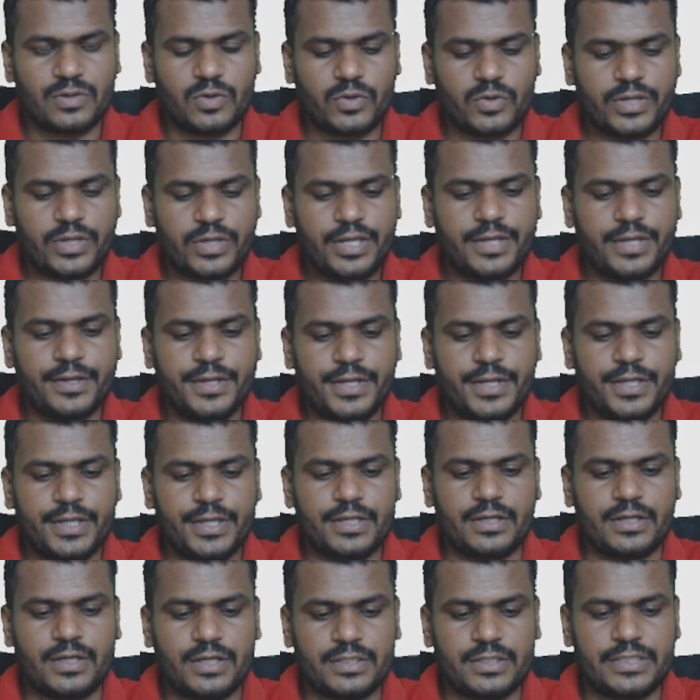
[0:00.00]
Okay,
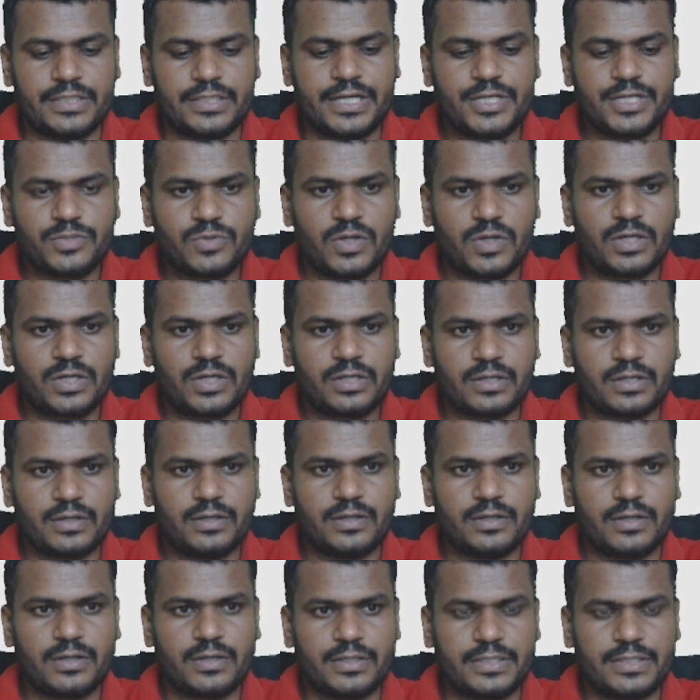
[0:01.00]
that is what
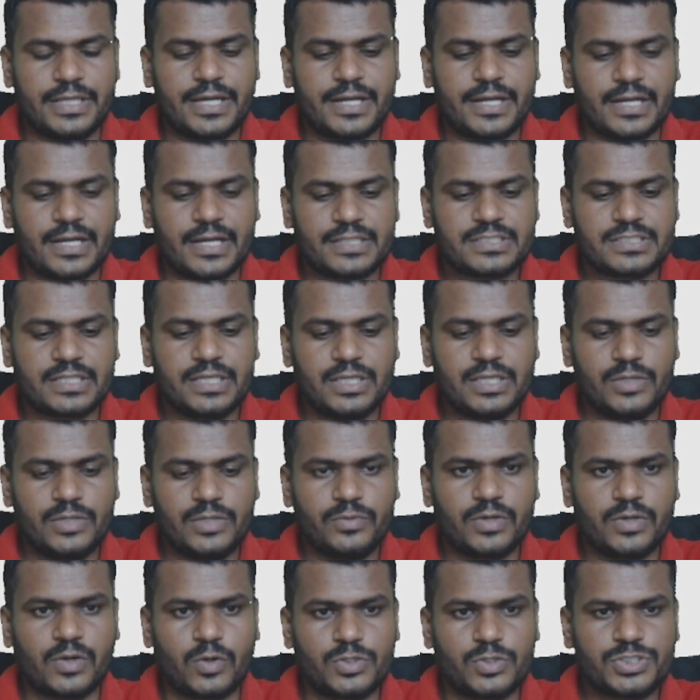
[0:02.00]
they are asking
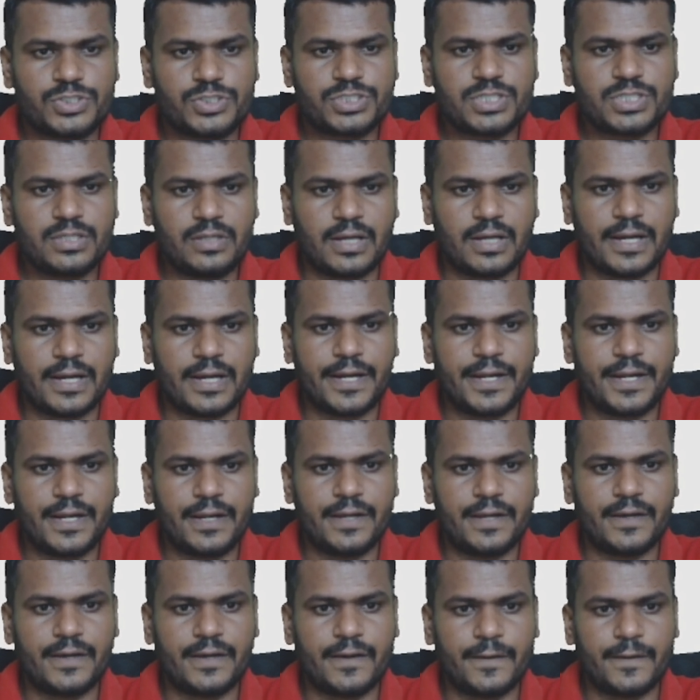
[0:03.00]
you a question,
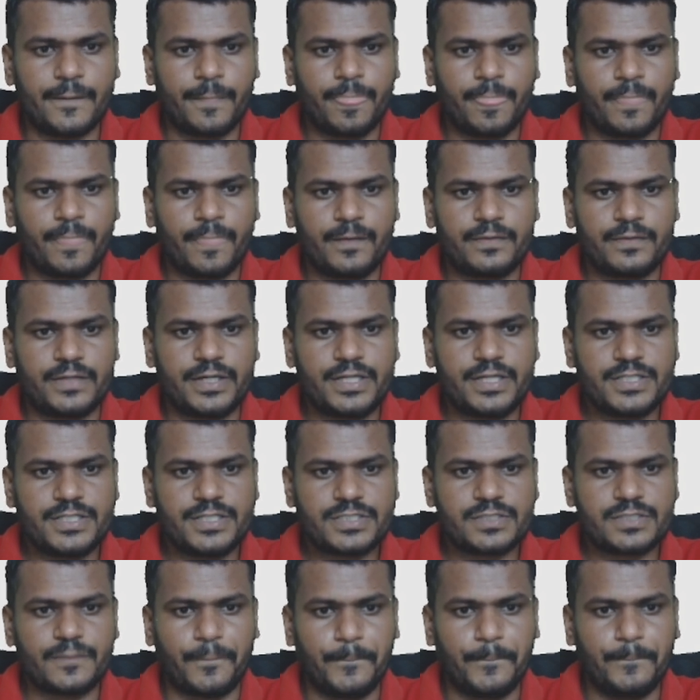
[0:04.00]
and that
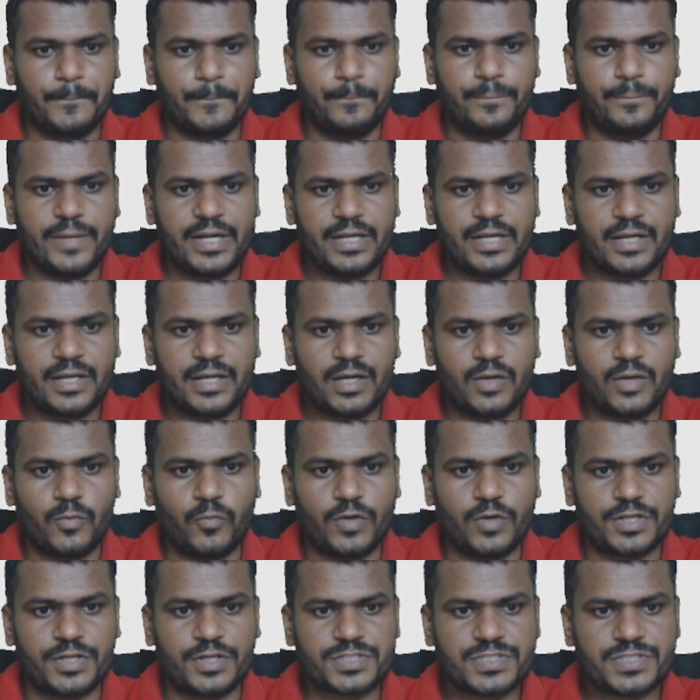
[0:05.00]
is
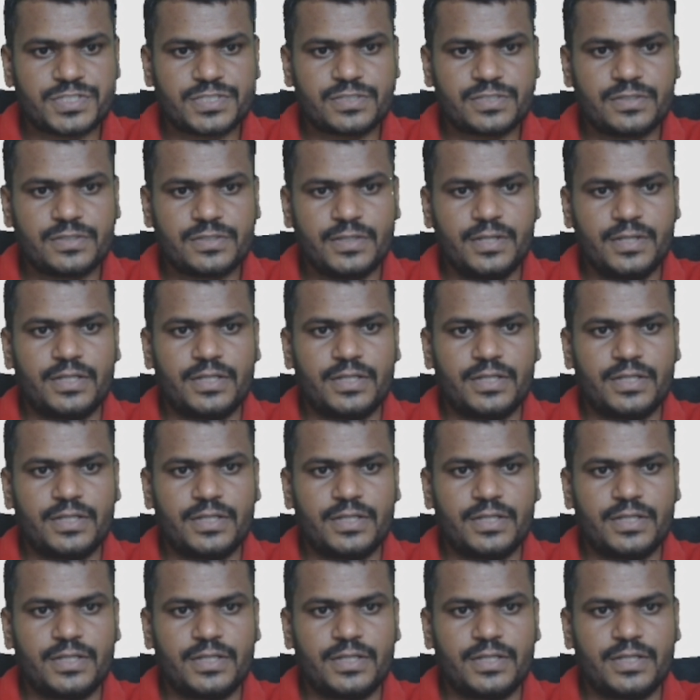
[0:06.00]
metaverse.